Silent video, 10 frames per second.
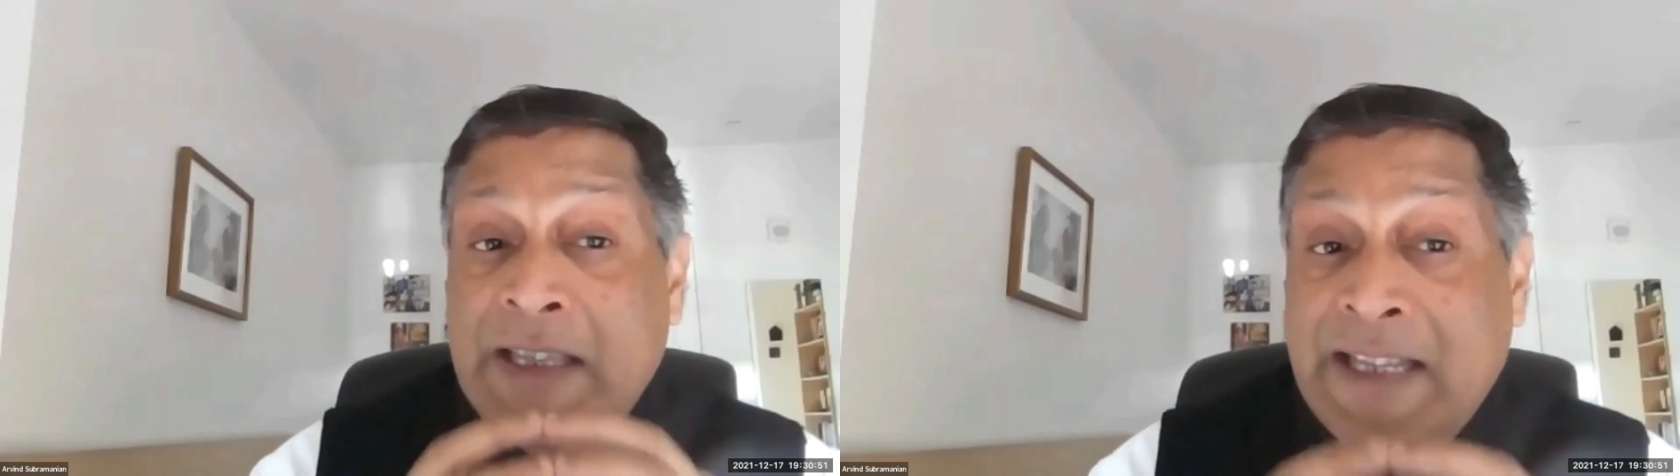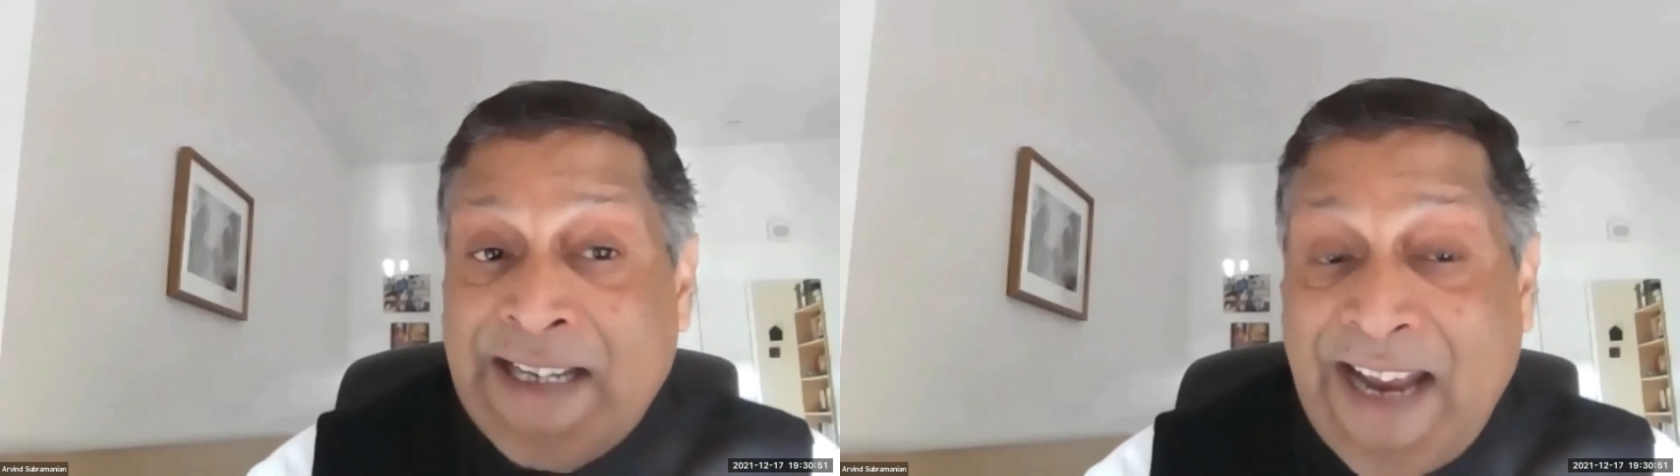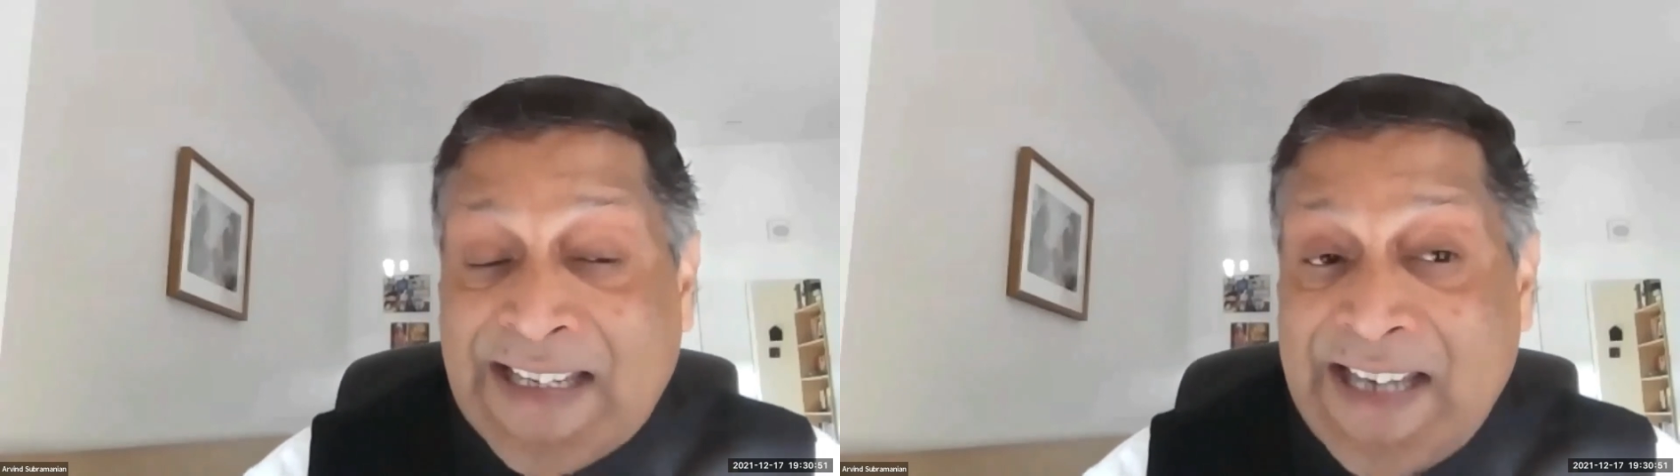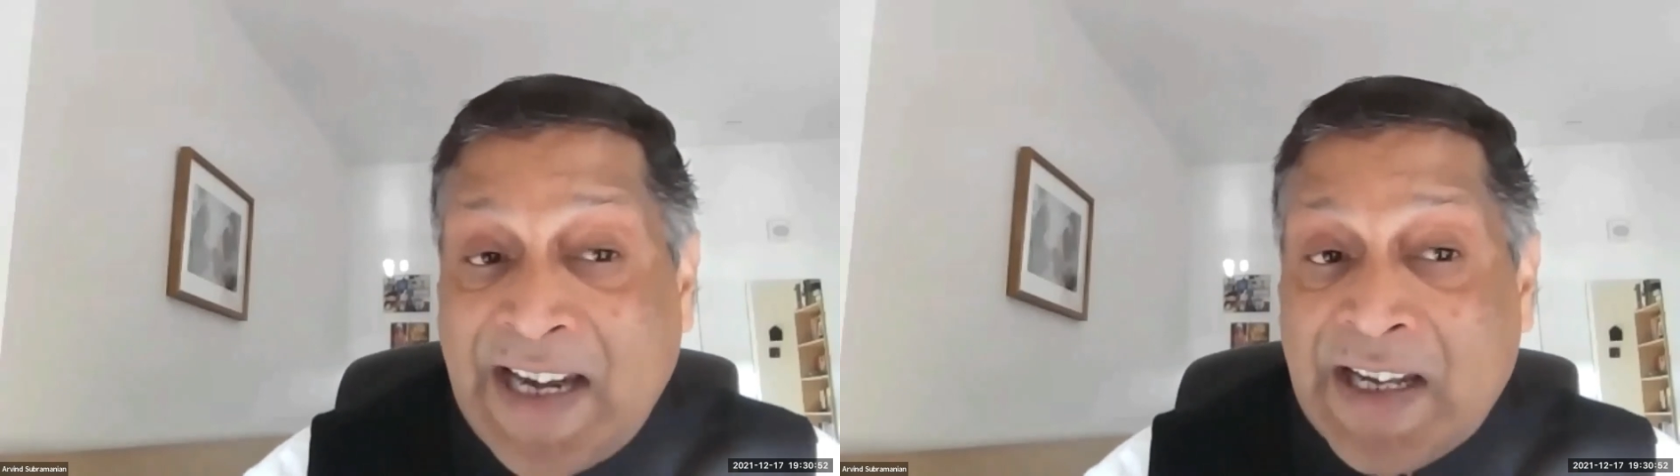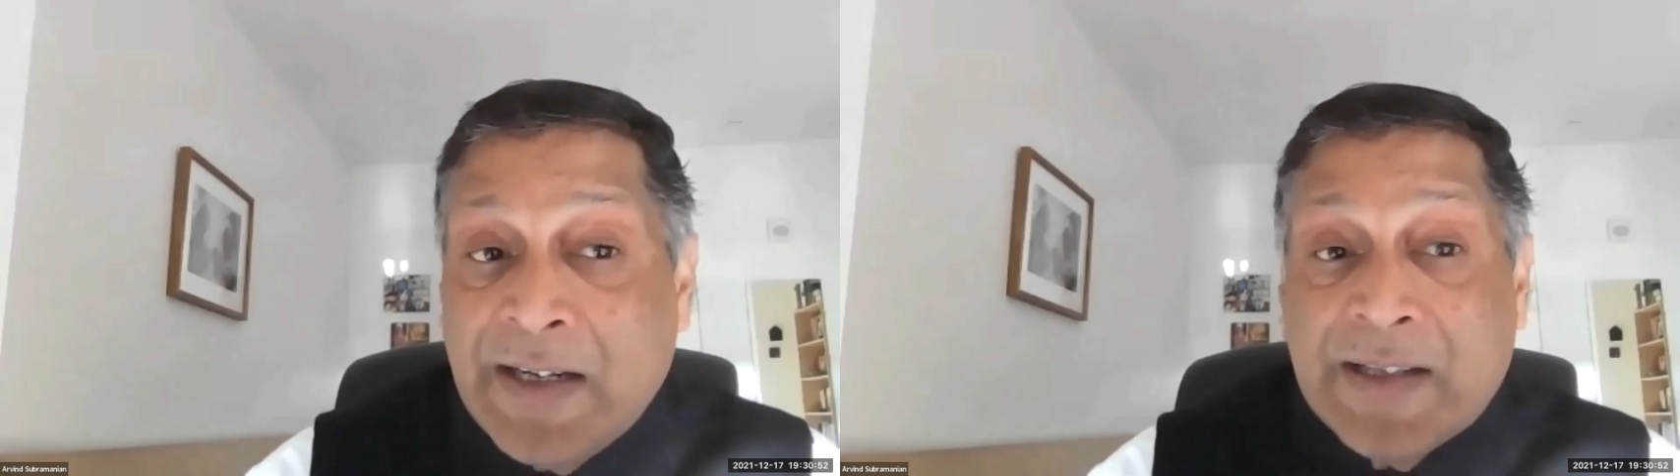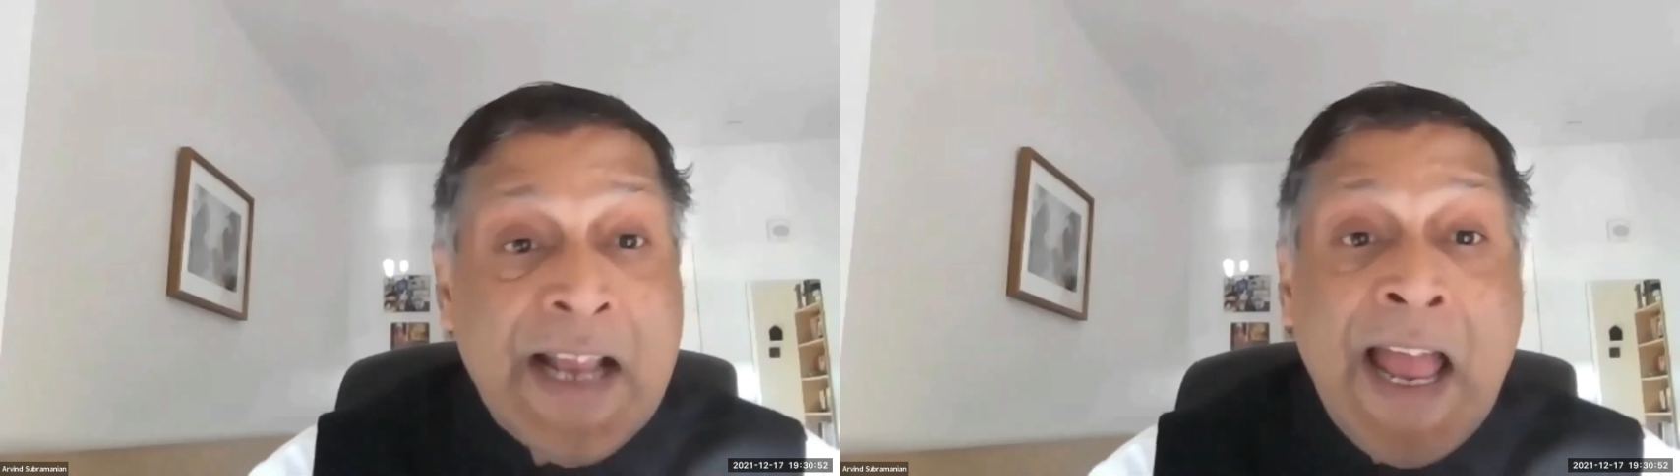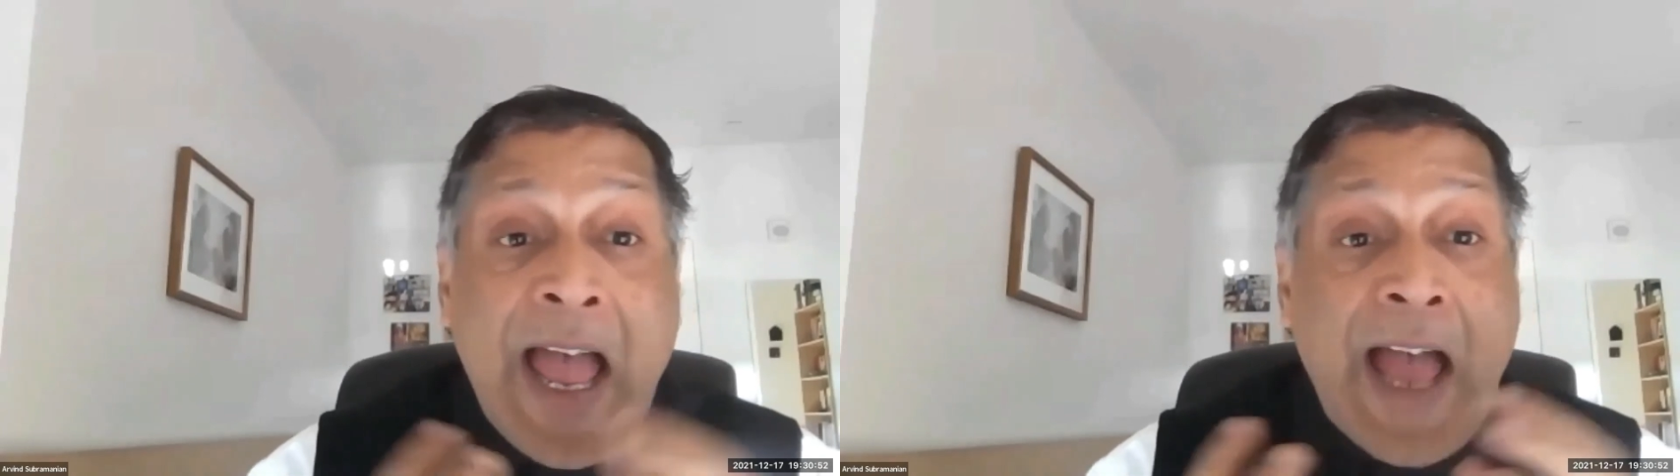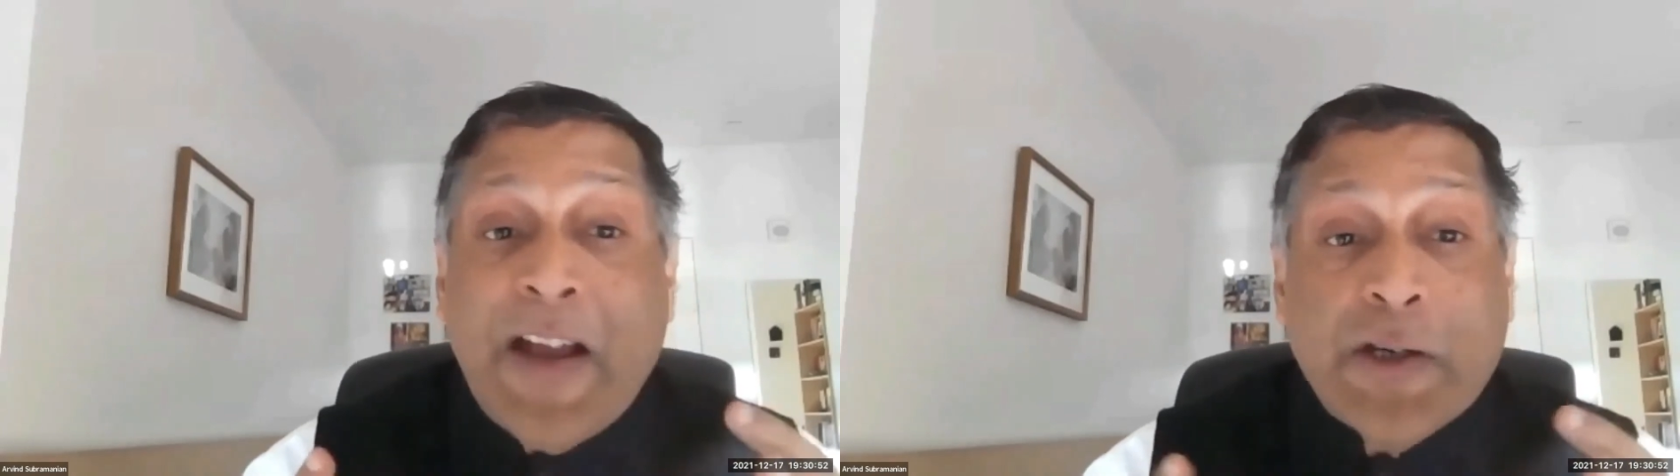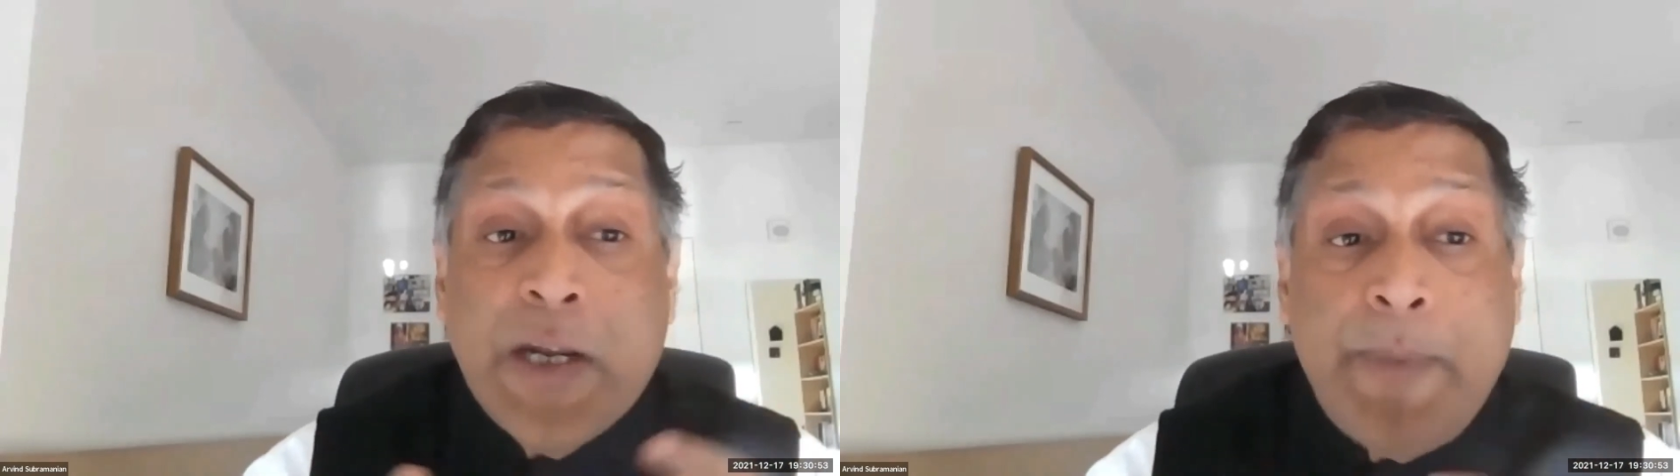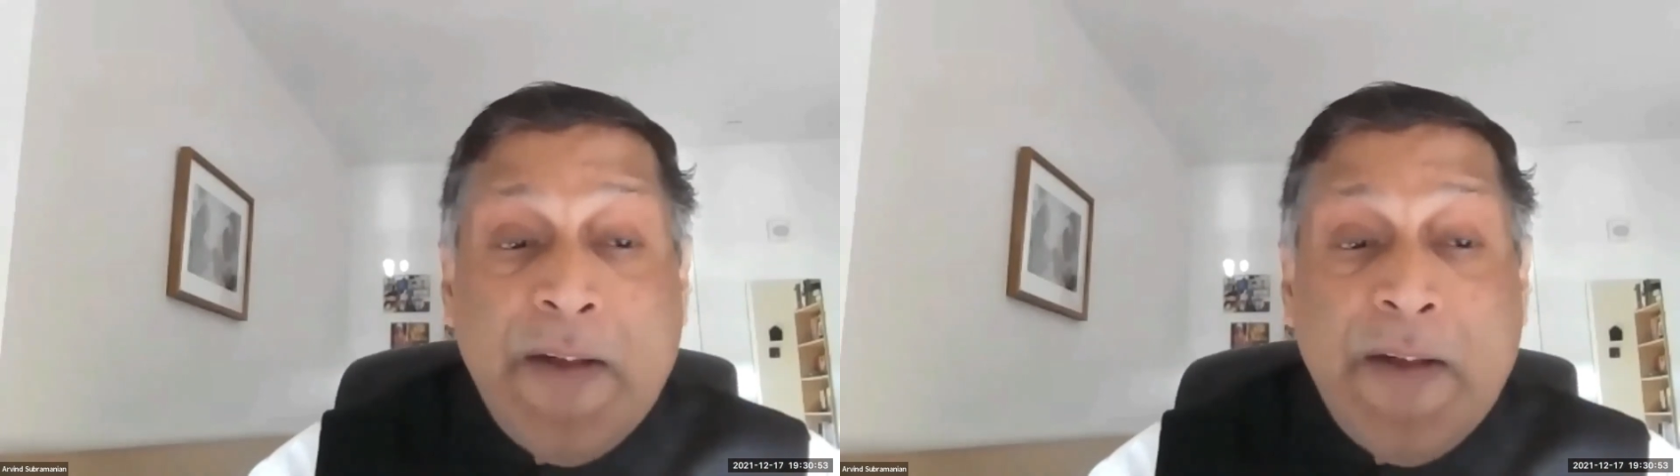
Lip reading: the tech sectors have actually